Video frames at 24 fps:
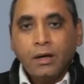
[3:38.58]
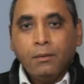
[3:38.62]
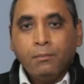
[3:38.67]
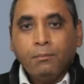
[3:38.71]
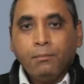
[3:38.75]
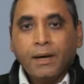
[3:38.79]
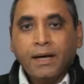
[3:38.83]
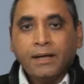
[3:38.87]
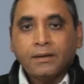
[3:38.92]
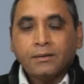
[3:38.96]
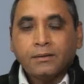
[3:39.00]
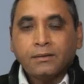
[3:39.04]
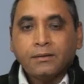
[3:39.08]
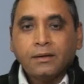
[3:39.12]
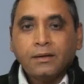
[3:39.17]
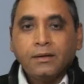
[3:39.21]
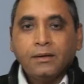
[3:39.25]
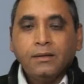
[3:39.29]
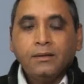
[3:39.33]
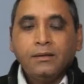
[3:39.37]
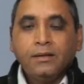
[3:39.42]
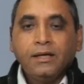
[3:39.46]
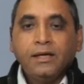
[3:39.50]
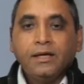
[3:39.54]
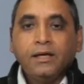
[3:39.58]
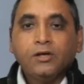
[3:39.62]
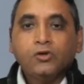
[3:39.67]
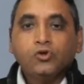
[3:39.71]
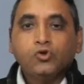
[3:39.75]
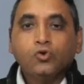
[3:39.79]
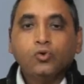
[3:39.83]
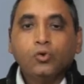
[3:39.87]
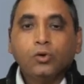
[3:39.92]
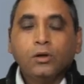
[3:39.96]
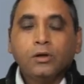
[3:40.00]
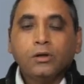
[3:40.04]
But the
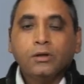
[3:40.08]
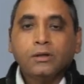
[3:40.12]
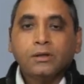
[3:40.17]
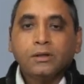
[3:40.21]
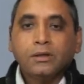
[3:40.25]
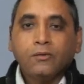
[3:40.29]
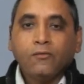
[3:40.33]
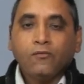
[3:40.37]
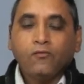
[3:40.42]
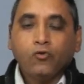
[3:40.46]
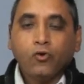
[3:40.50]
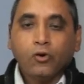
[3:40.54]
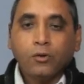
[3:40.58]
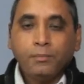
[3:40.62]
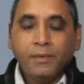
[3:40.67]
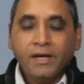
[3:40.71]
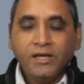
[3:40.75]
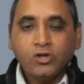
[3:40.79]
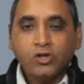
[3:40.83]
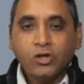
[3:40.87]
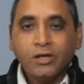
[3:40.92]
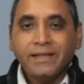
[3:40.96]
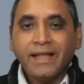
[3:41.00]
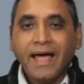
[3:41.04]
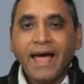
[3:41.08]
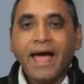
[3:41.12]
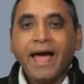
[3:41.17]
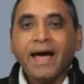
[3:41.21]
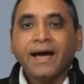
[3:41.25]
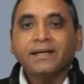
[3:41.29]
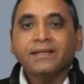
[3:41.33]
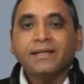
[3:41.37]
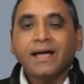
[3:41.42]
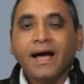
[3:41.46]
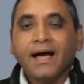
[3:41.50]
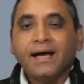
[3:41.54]
sugar formation
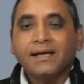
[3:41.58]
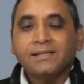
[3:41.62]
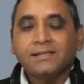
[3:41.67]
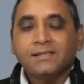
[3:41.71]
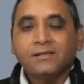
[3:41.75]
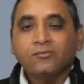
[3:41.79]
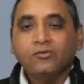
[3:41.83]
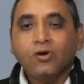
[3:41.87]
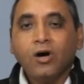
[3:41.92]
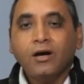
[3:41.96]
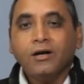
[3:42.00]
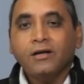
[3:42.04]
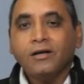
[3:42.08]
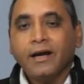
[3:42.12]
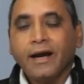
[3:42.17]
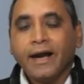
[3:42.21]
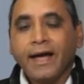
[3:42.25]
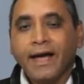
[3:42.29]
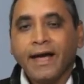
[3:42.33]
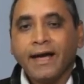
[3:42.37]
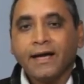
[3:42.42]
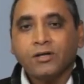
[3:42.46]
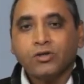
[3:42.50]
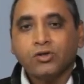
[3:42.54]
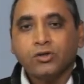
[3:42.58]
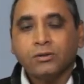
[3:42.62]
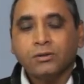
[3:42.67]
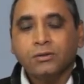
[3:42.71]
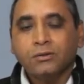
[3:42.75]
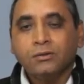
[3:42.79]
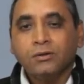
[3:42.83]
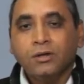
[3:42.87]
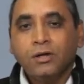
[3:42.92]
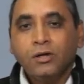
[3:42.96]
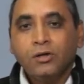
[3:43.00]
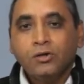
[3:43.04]
acts as a dark
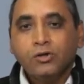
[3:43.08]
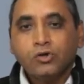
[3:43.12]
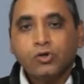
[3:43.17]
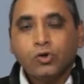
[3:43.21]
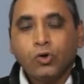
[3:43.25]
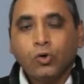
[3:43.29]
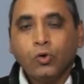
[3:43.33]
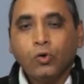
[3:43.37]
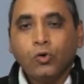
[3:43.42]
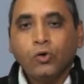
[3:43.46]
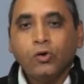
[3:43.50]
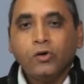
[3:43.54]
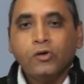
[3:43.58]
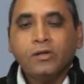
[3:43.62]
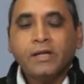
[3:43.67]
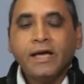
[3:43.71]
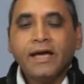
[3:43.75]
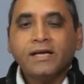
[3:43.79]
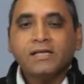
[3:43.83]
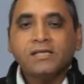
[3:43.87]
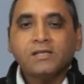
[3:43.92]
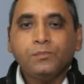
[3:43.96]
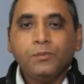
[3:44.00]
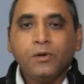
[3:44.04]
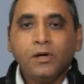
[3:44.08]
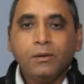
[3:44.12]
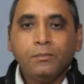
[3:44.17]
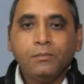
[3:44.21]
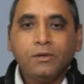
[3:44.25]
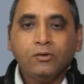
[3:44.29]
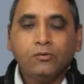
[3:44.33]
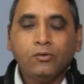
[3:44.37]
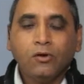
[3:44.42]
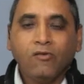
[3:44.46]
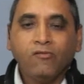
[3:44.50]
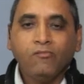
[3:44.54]
reaction, so the
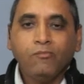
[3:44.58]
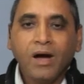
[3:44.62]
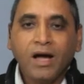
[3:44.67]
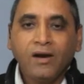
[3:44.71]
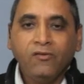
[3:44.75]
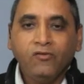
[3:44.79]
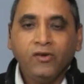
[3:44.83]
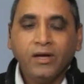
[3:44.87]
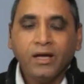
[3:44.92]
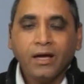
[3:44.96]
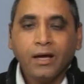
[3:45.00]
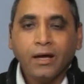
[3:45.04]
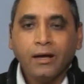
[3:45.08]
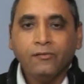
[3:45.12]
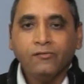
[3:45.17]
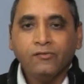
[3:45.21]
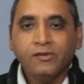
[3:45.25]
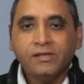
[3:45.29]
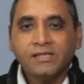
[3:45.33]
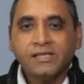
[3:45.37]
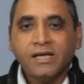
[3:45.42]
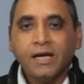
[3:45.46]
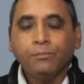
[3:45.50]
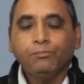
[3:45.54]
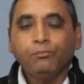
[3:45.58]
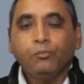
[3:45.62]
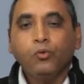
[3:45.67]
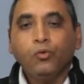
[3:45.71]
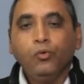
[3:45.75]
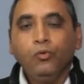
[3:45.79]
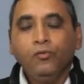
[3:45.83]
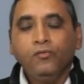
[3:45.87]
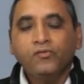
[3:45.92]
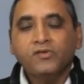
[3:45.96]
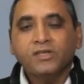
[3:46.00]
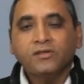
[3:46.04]
experiment of Malvin-Calvin that
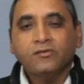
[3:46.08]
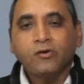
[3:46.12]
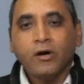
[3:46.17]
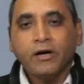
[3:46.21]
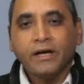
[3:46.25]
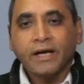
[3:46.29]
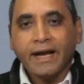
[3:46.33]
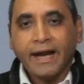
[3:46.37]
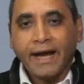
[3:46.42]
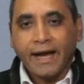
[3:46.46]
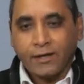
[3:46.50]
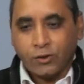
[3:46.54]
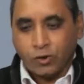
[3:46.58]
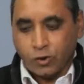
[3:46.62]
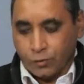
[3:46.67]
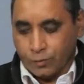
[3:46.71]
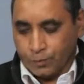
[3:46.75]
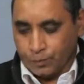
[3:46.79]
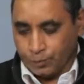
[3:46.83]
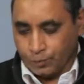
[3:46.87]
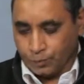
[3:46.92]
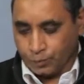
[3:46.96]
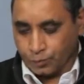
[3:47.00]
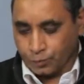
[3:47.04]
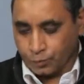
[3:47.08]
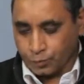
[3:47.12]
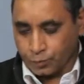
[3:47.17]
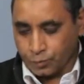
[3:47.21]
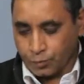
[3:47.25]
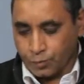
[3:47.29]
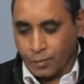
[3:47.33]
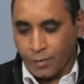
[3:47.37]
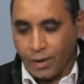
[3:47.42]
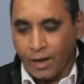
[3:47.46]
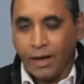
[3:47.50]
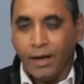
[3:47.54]
proves the dark reaction.
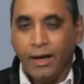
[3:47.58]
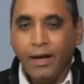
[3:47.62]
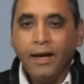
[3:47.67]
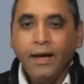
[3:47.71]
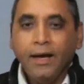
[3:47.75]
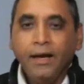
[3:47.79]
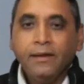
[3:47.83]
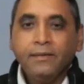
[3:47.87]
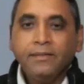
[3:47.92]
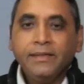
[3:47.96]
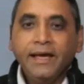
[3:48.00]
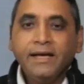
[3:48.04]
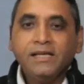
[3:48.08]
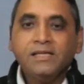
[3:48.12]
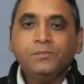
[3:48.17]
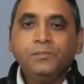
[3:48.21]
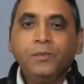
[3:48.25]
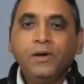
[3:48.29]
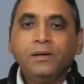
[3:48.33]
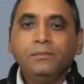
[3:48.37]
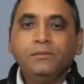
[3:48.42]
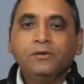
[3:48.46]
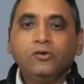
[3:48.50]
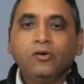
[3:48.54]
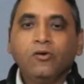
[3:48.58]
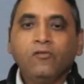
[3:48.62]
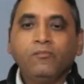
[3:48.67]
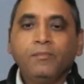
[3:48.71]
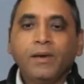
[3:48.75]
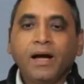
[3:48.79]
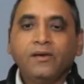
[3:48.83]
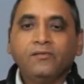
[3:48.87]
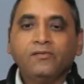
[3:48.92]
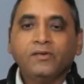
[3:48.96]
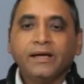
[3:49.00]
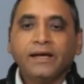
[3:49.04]
The experiment of
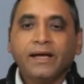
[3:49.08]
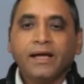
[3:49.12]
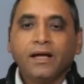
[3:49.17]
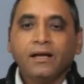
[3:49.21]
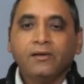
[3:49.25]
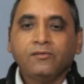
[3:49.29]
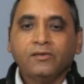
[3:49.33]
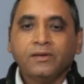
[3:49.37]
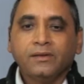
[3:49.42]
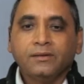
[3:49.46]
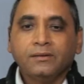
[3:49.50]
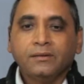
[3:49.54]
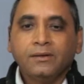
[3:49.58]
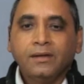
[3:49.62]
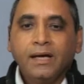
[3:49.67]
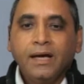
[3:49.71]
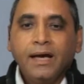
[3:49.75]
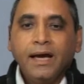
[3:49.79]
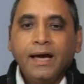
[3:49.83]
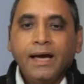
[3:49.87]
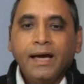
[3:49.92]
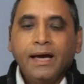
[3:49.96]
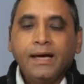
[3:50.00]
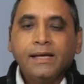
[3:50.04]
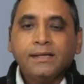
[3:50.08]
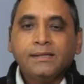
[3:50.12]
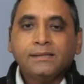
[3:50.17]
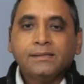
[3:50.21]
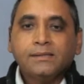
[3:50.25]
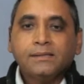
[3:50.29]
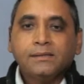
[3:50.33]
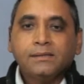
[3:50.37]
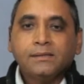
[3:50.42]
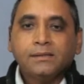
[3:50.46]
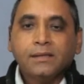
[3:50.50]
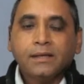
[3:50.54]
Malvin-Calvin
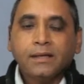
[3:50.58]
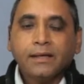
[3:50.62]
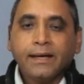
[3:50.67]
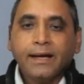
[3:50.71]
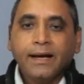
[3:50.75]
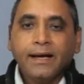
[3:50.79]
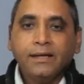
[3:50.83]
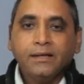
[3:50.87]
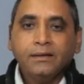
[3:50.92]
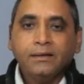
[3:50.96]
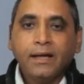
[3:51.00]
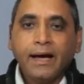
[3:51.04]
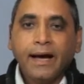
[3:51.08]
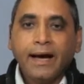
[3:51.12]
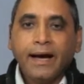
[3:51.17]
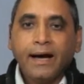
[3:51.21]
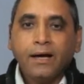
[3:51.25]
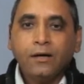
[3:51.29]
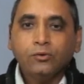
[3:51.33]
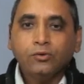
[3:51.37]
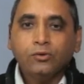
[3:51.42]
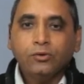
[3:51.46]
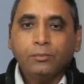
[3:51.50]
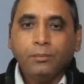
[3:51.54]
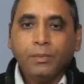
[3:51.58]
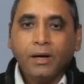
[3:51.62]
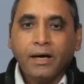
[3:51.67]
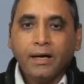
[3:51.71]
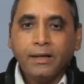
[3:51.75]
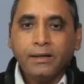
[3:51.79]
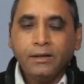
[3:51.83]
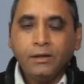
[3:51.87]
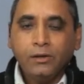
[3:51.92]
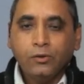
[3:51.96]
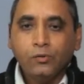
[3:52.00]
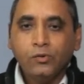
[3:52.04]
is carried out
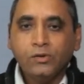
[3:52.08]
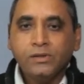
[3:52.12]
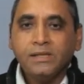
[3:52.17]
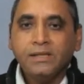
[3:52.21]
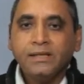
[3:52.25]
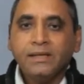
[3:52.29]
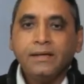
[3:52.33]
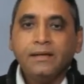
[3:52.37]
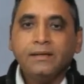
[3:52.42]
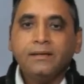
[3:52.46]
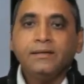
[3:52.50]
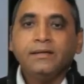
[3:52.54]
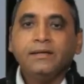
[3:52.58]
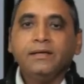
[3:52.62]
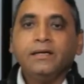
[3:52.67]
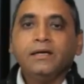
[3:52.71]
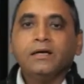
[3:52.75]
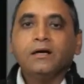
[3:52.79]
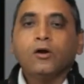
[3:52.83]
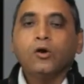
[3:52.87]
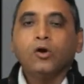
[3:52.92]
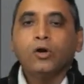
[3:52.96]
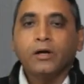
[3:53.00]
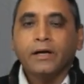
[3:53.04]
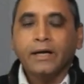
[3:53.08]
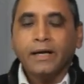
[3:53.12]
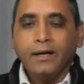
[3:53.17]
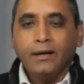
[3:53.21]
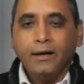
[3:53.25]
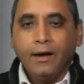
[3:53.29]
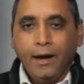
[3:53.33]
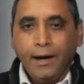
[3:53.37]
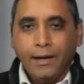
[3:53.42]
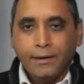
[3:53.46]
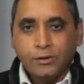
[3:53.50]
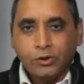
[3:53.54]
by using the
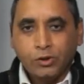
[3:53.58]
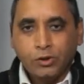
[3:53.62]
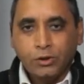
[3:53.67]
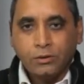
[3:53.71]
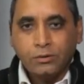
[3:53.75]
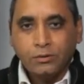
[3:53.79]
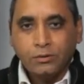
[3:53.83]
chlorella algae.